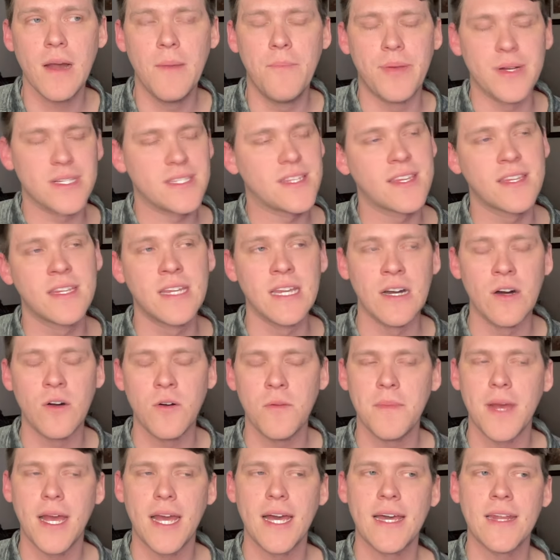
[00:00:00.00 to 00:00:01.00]
But still,
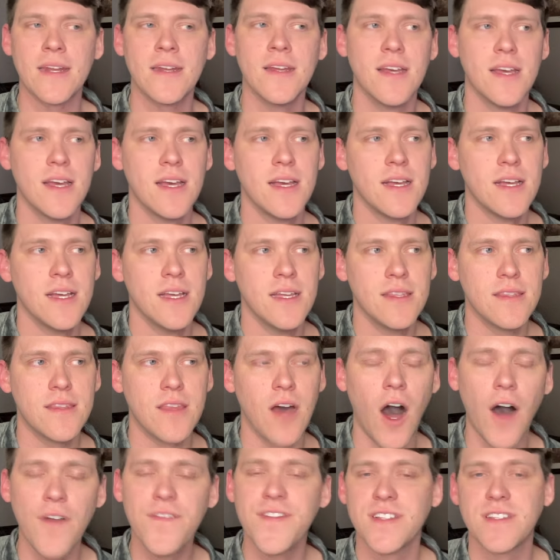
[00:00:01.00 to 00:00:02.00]
man,
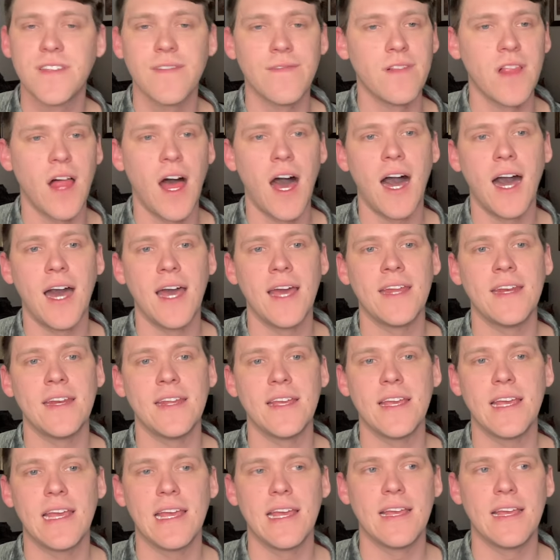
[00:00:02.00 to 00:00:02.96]
the offensive line